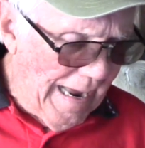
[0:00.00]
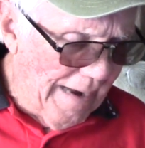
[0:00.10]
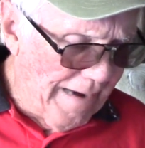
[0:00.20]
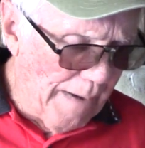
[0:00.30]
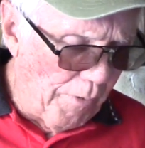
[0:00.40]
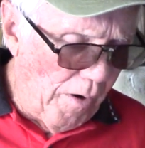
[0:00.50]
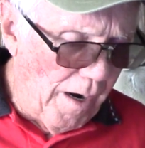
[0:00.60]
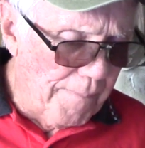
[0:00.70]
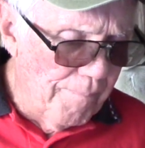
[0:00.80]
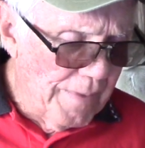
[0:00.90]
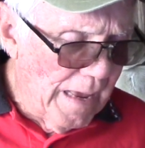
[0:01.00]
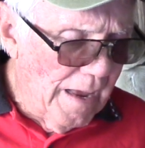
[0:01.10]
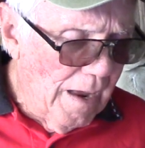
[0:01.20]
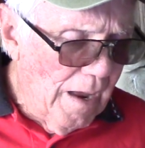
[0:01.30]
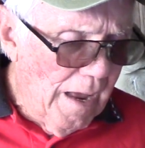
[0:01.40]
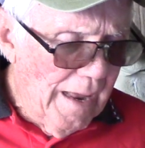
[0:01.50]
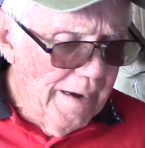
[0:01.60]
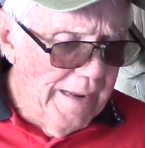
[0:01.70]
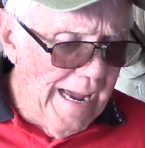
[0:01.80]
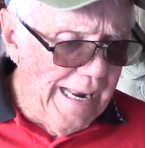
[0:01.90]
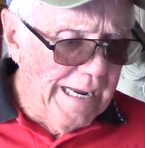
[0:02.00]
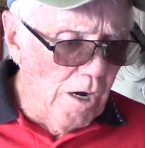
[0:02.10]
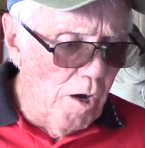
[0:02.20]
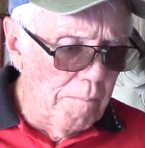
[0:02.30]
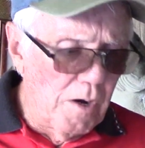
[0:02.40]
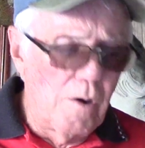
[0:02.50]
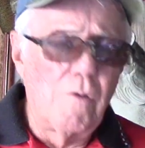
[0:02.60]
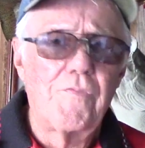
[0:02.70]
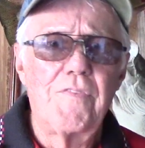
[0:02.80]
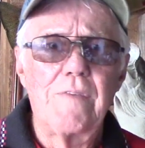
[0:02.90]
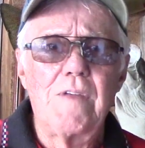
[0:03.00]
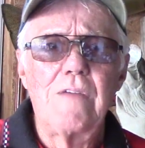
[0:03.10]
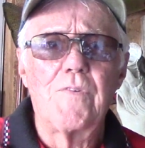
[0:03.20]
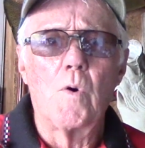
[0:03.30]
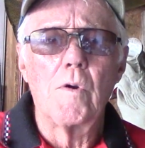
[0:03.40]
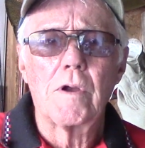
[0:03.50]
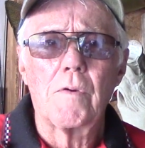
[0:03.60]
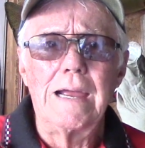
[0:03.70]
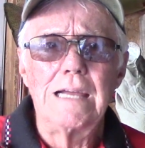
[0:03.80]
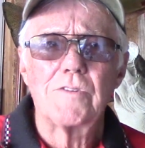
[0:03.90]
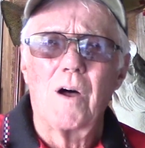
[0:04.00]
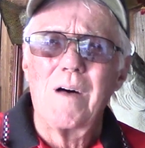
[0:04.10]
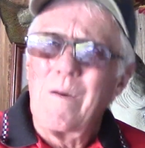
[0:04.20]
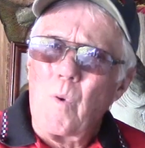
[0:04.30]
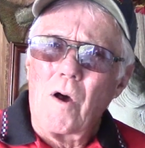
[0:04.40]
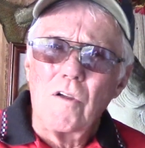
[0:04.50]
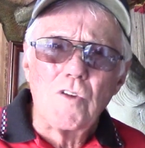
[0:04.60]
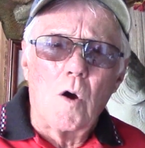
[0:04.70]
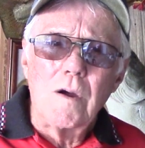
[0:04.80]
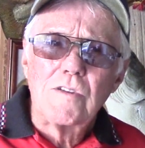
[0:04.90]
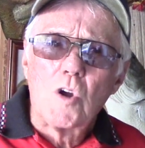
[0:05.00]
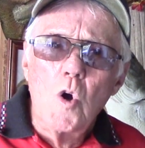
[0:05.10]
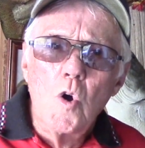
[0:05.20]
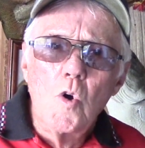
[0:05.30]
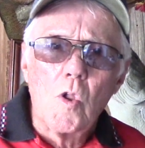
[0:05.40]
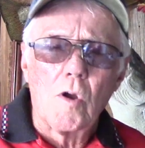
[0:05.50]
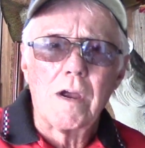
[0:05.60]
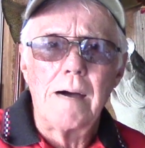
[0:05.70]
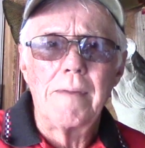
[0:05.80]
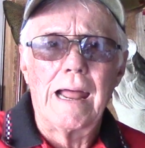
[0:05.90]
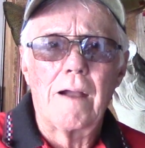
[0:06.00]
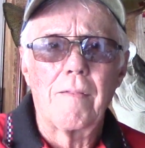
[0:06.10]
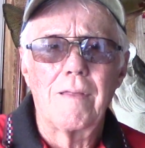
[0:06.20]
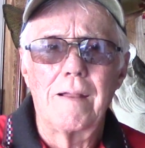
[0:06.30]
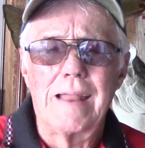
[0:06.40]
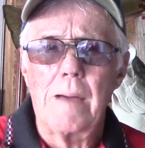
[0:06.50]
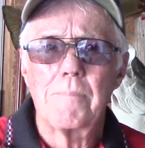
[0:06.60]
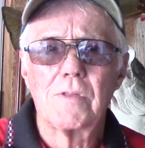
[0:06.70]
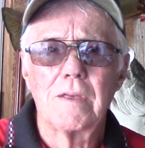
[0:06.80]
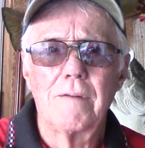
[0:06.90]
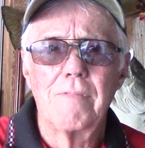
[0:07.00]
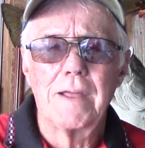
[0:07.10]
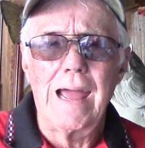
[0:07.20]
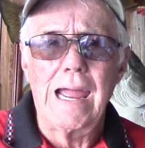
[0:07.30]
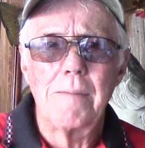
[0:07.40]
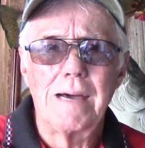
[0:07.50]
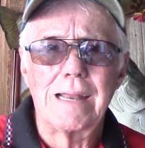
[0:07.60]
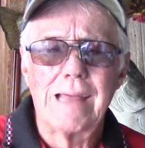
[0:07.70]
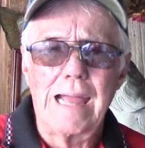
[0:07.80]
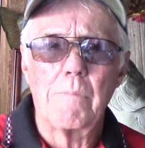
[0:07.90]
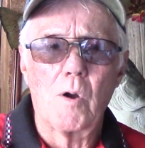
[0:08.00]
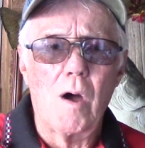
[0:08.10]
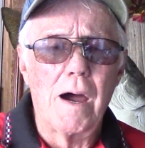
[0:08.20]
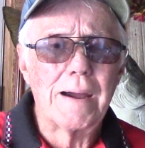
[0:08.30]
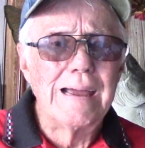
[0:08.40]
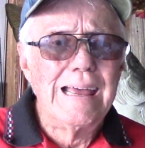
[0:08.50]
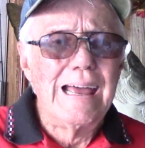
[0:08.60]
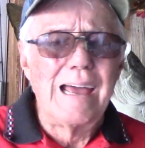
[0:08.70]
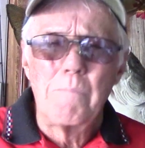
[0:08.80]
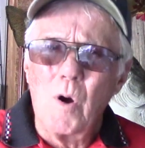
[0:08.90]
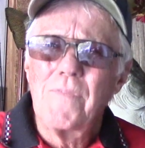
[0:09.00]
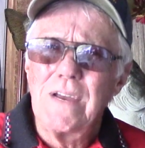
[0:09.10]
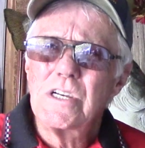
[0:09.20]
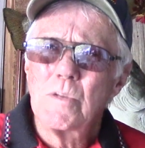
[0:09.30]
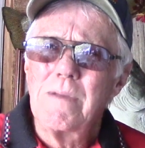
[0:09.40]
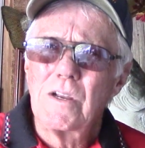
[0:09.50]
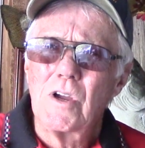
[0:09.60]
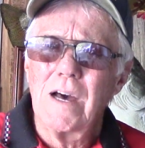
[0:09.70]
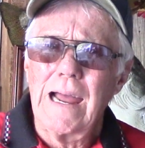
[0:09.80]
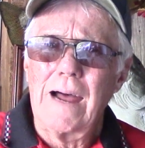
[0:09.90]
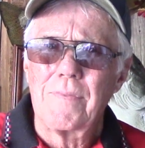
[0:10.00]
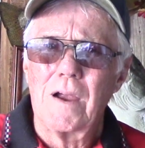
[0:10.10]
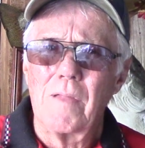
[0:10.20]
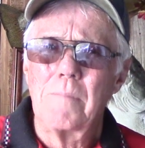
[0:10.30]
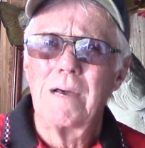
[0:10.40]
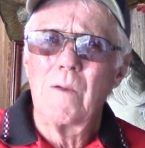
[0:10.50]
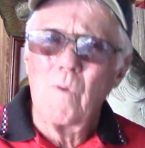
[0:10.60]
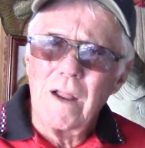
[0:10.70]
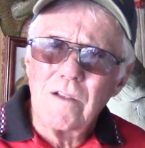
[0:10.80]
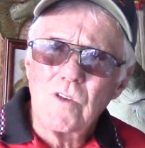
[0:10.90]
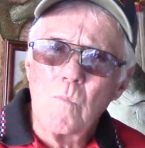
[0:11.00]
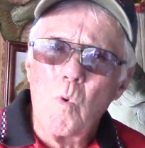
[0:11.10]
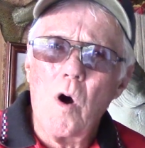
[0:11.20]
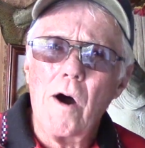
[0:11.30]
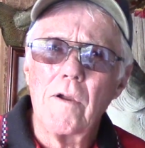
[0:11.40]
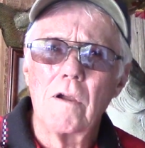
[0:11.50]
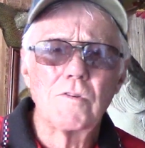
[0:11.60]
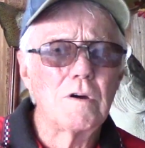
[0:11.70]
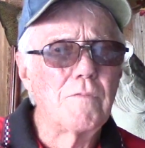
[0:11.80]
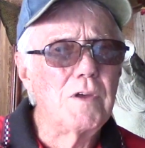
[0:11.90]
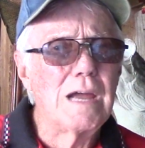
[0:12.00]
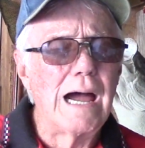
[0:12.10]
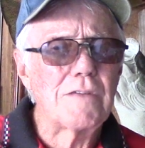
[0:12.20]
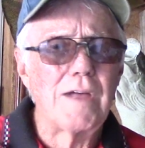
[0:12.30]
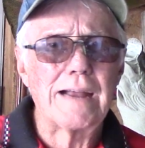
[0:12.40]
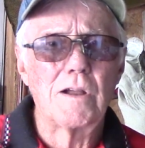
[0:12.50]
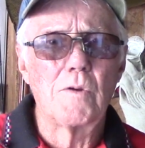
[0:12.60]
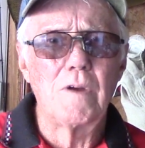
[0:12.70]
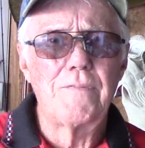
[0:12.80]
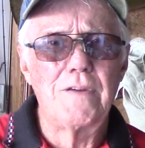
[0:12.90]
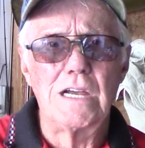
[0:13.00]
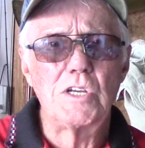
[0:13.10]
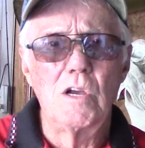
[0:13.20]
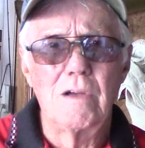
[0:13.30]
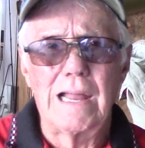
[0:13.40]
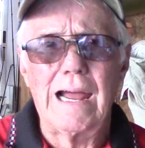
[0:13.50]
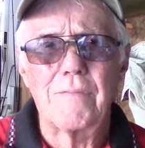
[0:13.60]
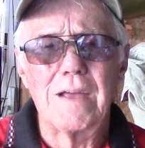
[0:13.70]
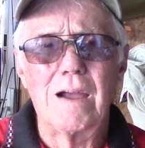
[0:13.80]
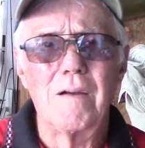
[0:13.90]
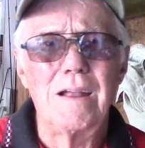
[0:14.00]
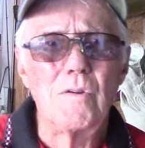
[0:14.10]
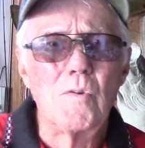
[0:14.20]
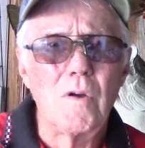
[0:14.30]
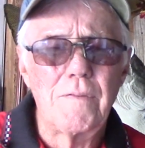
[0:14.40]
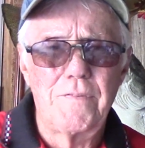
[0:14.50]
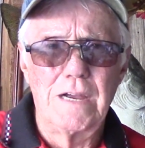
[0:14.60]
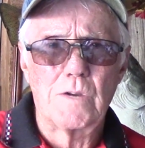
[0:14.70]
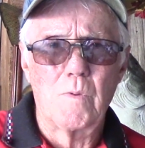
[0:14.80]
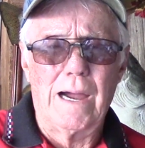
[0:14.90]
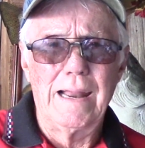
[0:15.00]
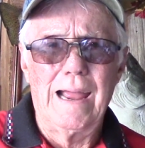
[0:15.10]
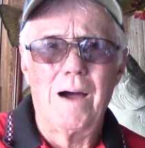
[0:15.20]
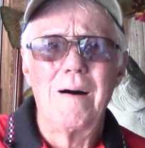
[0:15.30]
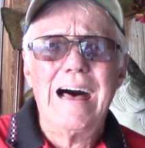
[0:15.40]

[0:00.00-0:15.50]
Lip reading: Table Rock. Taneycomo, 54 degrees. Water's always cooler coming out of the depths of the dam at Table Rock. And boy, fishing's been good out there. They've been running some water, so if you guys like to drift fish, you can get out there and drift fish right now.